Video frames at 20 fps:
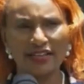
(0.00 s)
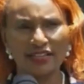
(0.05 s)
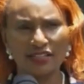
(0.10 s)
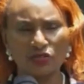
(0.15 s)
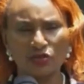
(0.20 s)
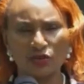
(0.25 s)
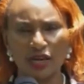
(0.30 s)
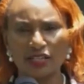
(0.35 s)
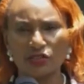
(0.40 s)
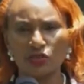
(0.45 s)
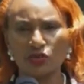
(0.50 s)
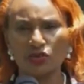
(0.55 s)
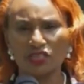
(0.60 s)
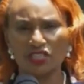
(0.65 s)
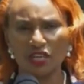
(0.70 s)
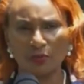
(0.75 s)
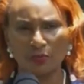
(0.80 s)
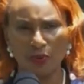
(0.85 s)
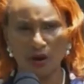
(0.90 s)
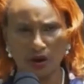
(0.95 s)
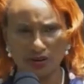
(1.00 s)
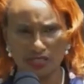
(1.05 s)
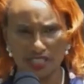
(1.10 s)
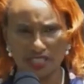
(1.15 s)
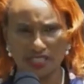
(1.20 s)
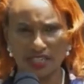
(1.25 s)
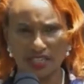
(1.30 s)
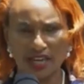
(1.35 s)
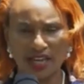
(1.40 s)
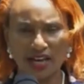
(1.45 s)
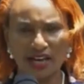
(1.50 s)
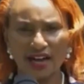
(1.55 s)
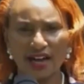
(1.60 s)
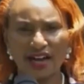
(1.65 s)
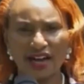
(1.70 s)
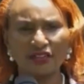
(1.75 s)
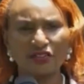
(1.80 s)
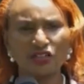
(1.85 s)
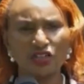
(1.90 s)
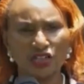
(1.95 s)
is going to support
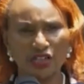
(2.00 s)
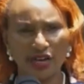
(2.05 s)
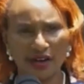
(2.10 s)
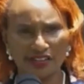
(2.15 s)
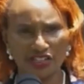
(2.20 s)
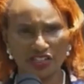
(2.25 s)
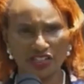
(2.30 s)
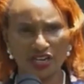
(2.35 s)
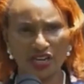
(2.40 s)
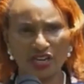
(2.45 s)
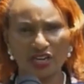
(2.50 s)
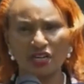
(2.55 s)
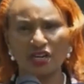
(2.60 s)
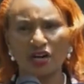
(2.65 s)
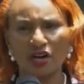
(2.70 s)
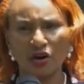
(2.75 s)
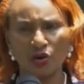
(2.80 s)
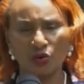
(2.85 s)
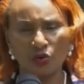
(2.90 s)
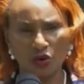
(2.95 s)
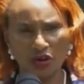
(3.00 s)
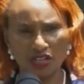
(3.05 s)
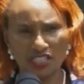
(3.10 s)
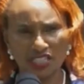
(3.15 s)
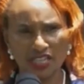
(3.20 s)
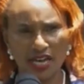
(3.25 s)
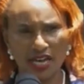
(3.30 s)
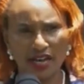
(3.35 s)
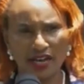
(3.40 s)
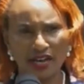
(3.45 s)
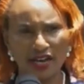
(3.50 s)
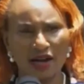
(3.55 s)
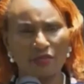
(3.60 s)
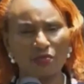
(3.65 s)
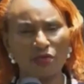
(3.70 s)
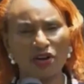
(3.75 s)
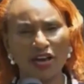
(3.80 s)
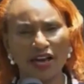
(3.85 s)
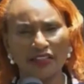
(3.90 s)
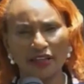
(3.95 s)
agriculture, water,
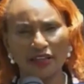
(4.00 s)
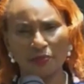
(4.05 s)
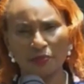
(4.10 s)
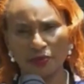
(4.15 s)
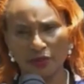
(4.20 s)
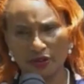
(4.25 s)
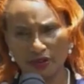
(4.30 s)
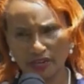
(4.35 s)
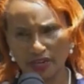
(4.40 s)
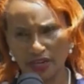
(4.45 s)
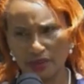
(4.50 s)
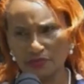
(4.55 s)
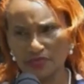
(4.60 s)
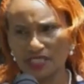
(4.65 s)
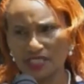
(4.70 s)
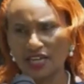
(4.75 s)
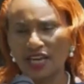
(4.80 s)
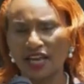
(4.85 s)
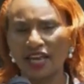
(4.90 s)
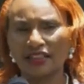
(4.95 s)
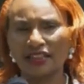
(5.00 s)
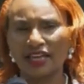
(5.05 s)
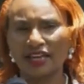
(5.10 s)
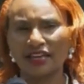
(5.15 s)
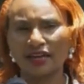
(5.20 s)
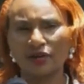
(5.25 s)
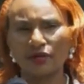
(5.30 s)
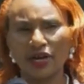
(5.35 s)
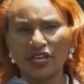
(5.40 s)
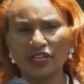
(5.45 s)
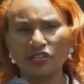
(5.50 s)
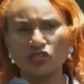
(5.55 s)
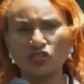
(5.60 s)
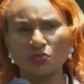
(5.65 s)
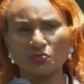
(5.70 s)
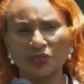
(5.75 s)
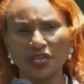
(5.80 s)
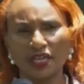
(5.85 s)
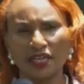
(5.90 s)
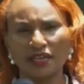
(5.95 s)
among other programs that are going to
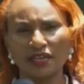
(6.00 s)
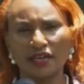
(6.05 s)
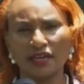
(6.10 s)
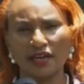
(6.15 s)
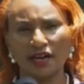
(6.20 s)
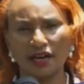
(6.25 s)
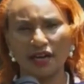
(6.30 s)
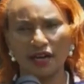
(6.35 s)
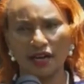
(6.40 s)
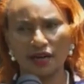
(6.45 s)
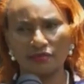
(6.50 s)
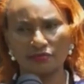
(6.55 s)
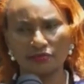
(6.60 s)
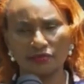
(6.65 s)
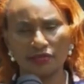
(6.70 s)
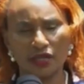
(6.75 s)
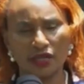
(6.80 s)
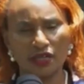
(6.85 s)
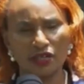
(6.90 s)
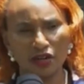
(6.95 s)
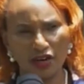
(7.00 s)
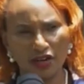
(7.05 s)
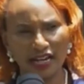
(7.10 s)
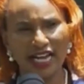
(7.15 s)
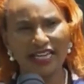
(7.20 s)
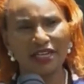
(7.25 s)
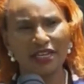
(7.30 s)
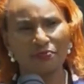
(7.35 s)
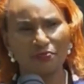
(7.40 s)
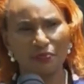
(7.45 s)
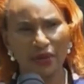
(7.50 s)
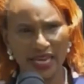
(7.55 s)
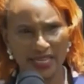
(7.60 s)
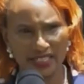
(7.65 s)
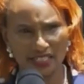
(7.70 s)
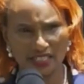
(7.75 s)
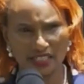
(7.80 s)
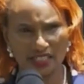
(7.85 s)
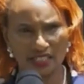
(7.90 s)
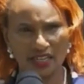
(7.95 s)
be locally
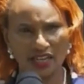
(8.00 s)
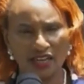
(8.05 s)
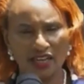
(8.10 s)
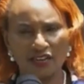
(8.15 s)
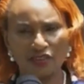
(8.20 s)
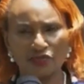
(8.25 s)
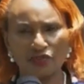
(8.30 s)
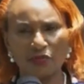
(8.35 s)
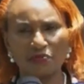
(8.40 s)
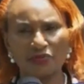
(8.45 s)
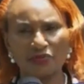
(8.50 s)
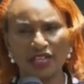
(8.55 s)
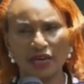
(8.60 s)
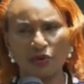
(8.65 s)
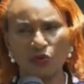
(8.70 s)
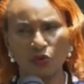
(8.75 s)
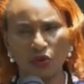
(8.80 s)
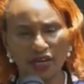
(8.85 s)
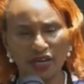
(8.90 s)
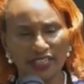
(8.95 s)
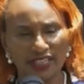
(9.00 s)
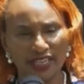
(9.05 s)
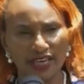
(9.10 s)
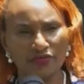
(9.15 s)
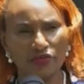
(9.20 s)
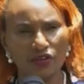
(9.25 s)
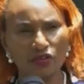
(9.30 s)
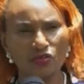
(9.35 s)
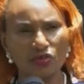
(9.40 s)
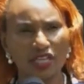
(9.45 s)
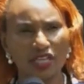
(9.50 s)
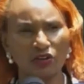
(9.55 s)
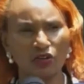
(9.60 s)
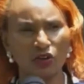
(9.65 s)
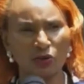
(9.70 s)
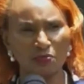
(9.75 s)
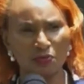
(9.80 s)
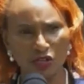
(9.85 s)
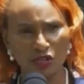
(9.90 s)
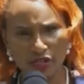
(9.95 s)
based from the ward level to the
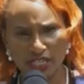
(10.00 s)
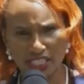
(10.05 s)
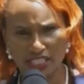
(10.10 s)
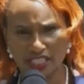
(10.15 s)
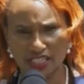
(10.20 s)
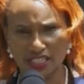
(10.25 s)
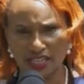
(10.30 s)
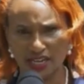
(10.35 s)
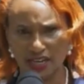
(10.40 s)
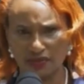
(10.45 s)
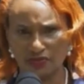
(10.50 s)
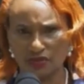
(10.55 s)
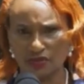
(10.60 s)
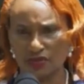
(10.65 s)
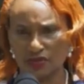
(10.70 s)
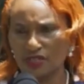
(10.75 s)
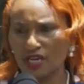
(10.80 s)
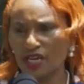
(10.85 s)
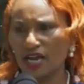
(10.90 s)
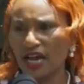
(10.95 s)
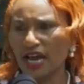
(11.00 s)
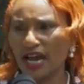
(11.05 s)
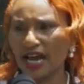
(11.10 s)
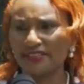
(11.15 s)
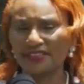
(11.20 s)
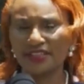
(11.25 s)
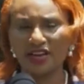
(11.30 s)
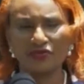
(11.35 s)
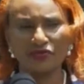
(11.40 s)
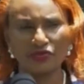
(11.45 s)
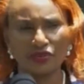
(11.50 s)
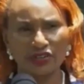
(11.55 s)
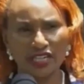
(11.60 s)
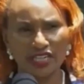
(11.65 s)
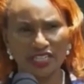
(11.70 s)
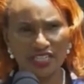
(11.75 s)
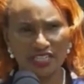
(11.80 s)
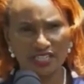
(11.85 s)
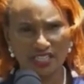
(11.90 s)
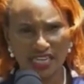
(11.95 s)
community level. And they have
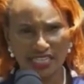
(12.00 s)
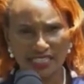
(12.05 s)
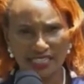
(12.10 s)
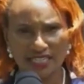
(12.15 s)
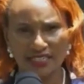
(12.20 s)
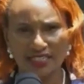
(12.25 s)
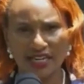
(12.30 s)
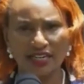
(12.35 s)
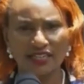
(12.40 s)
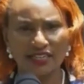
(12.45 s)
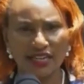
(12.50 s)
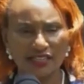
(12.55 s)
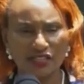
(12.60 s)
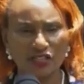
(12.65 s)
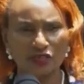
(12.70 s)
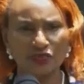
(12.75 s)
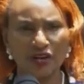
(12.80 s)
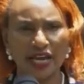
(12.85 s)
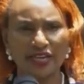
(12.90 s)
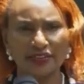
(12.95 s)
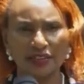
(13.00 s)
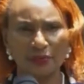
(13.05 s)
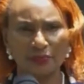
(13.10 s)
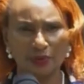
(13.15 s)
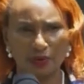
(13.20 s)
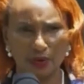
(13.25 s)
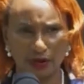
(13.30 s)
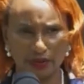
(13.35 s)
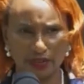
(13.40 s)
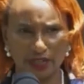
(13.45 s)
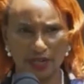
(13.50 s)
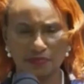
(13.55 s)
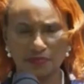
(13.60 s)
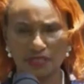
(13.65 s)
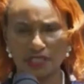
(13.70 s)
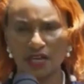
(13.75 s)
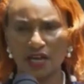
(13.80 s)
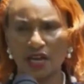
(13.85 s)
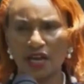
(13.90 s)
already started identifying the programs.